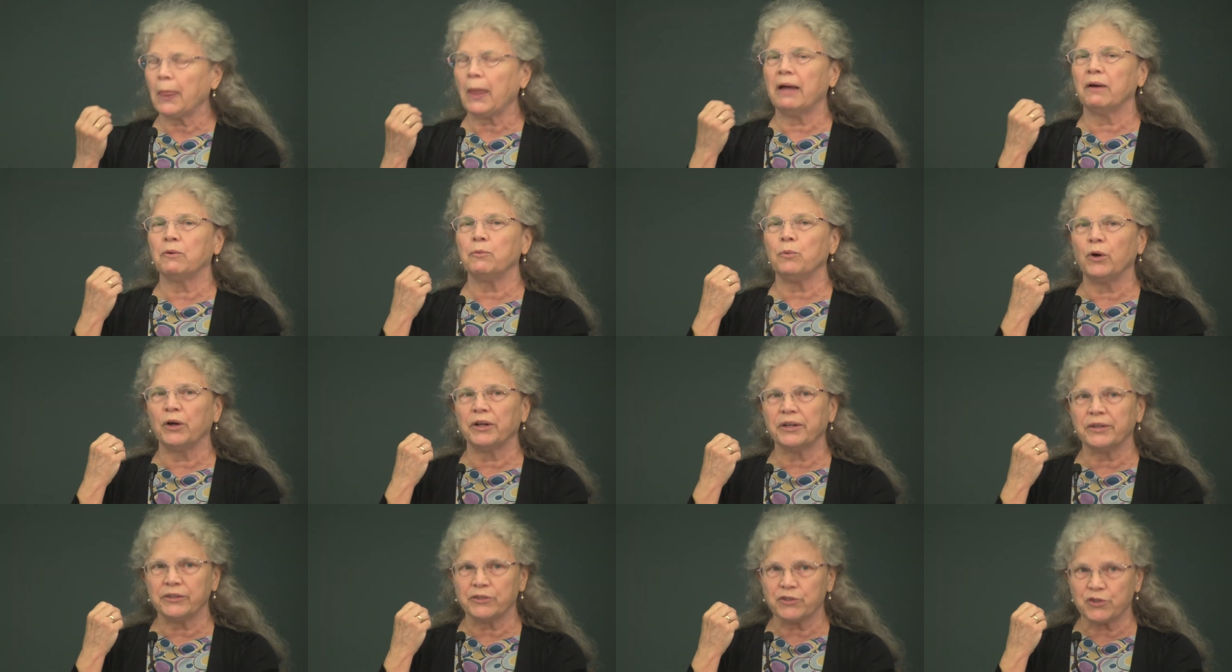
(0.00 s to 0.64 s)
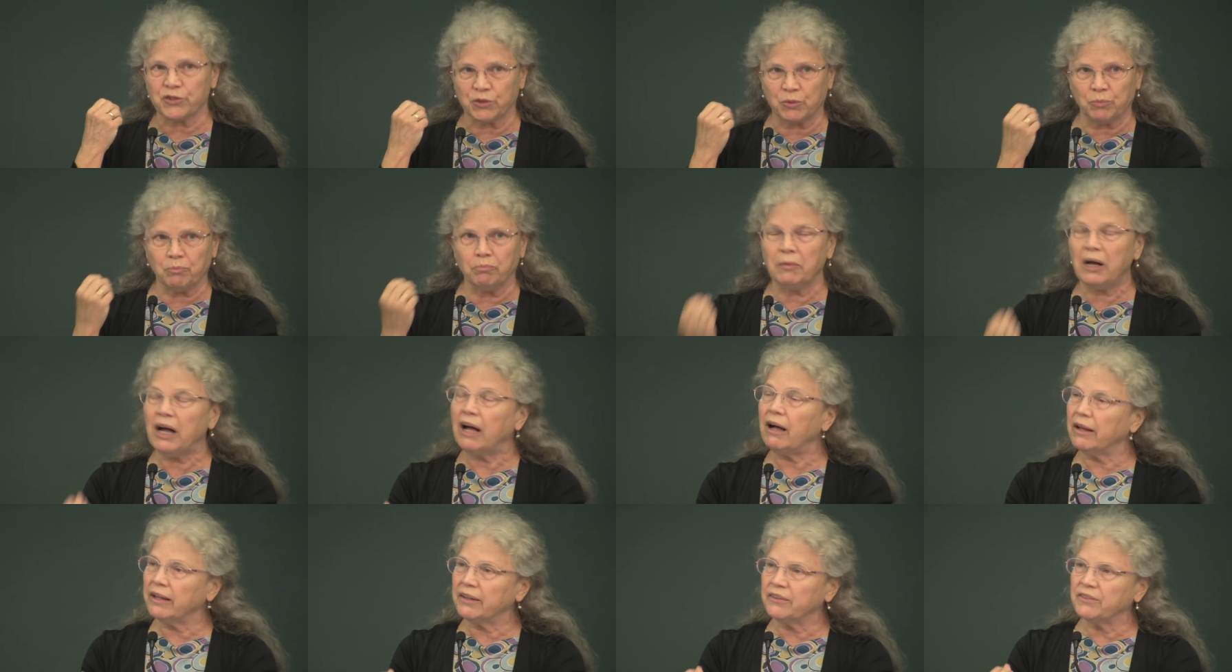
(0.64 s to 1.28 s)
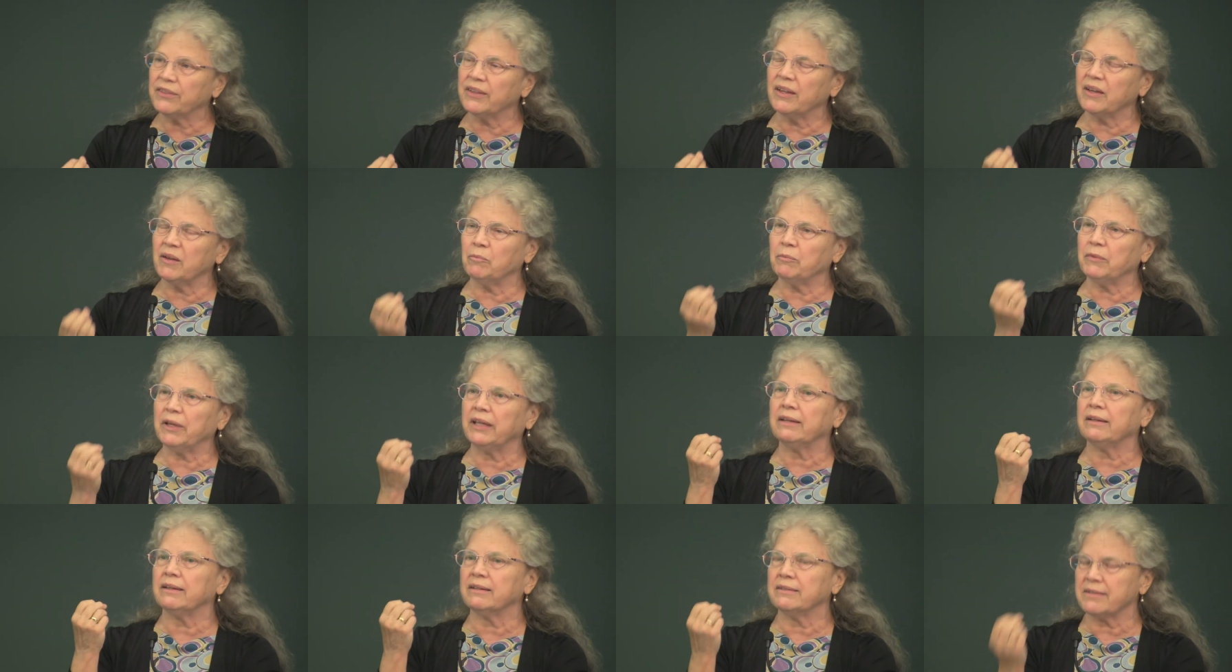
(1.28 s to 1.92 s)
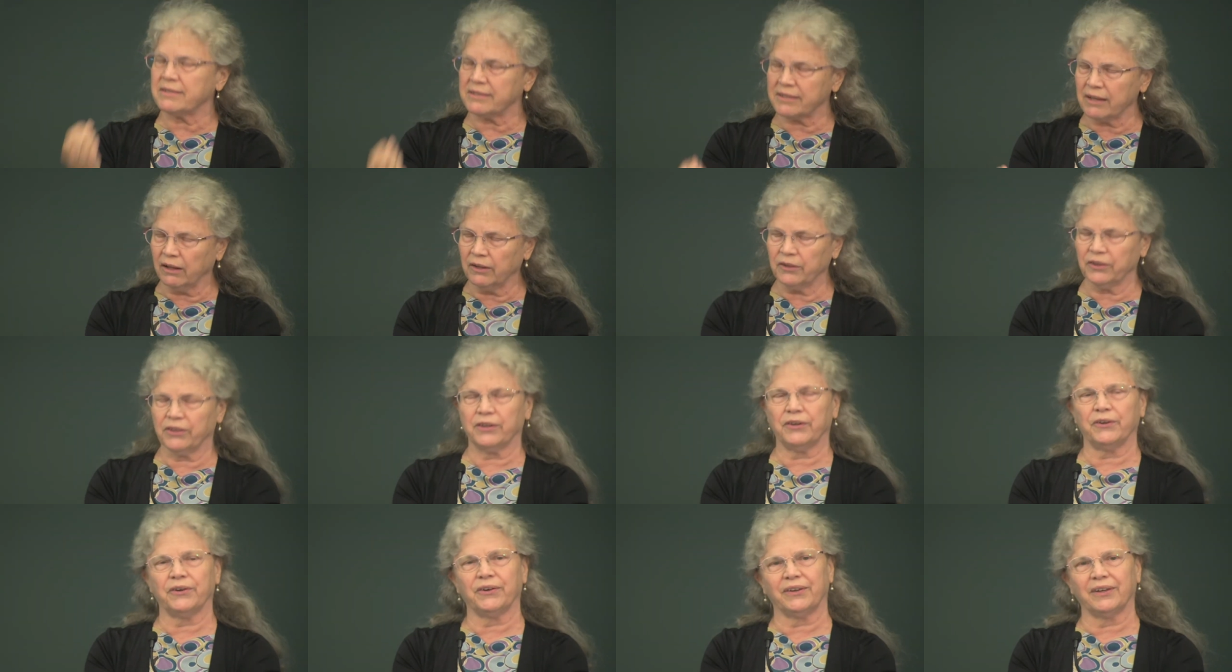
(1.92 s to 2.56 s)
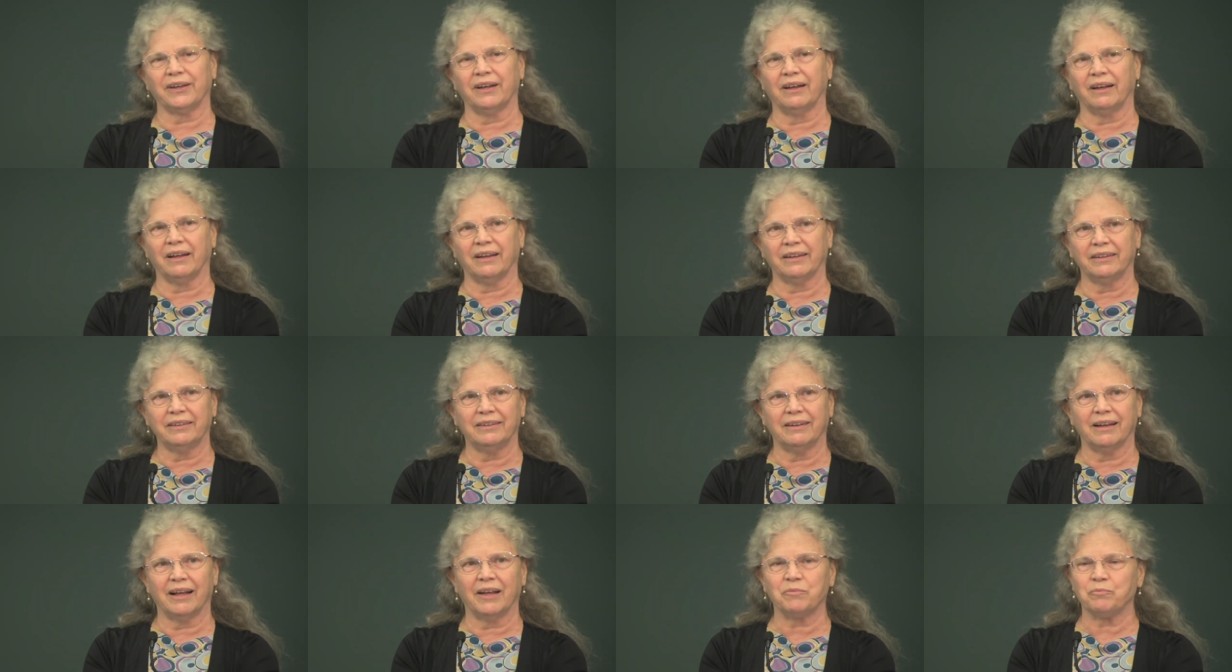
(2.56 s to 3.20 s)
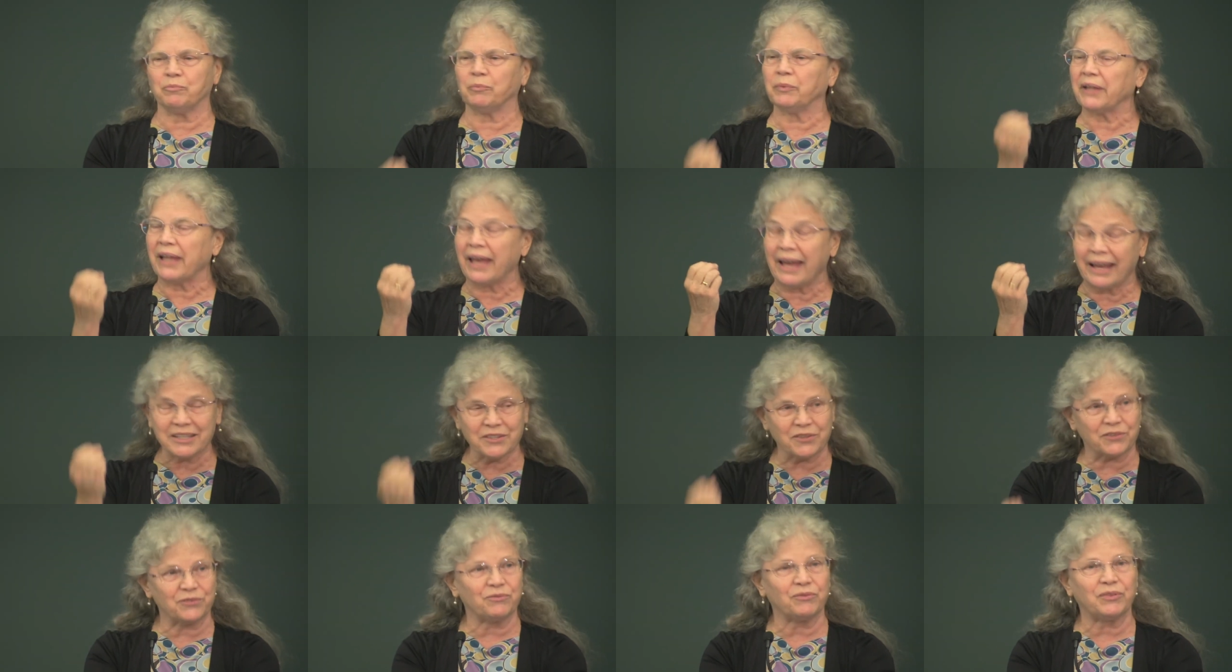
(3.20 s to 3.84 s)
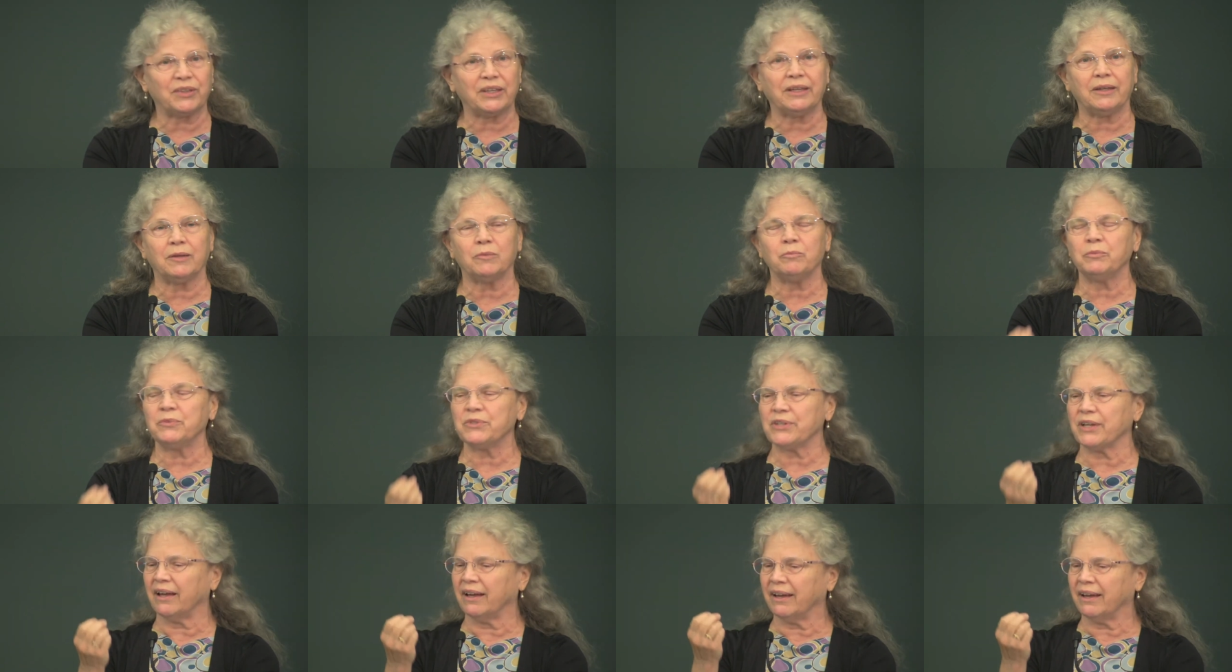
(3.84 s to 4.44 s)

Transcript: I wanted to mock them and insult their God. I blasphemed.